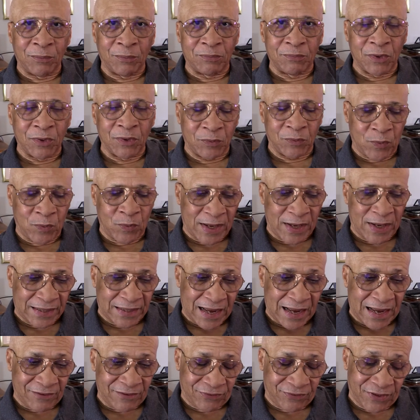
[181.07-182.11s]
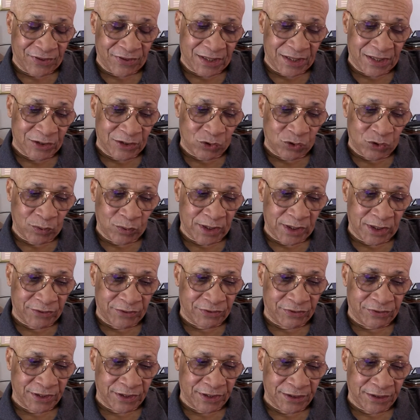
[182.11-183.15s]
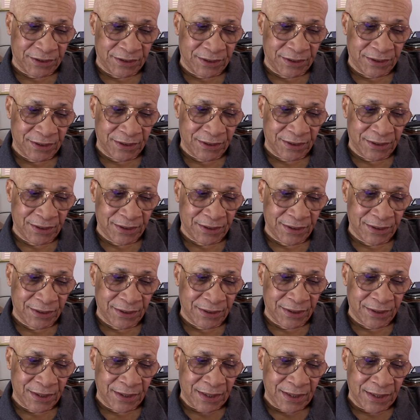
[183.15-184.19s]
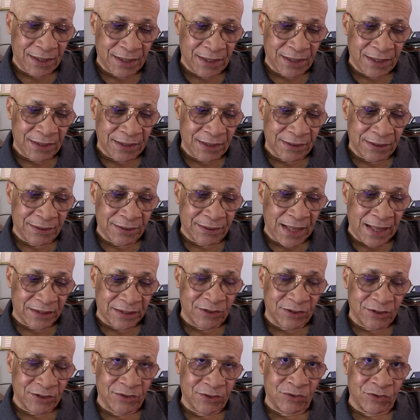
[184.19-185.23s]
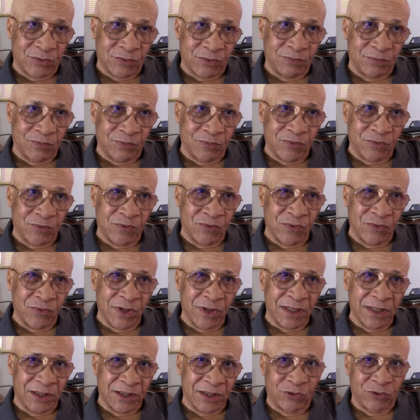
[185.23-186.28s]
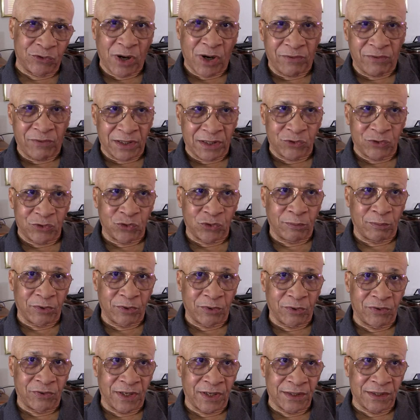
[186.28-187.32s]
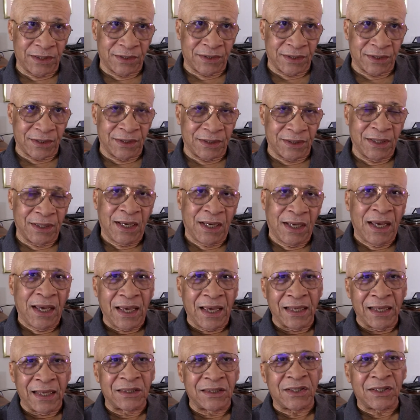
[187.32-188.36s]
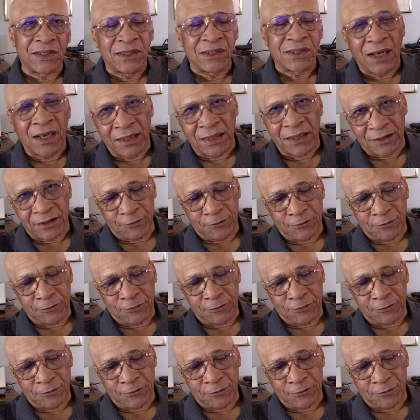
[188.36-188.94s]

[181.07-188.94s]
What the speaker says: what I feel intuitively that's really driving Trump crazy, it's not